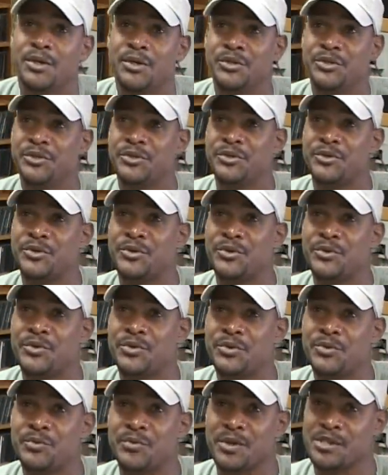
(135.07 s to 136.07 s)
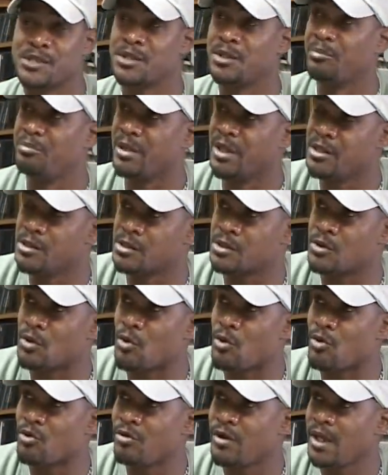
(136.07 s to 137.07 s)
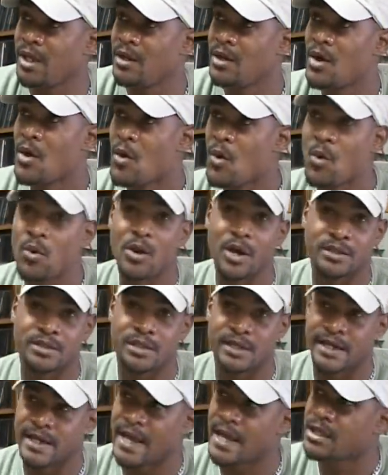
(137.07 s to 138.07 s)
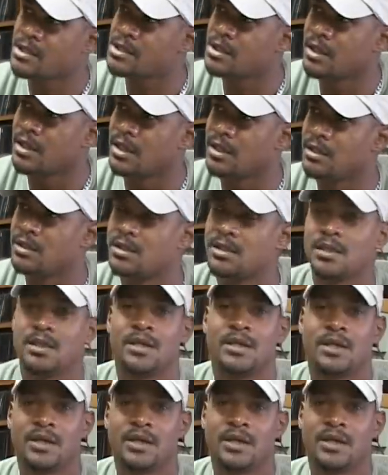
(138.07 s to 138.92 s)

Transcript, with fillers: You know, what's the big story? Who got in an accident?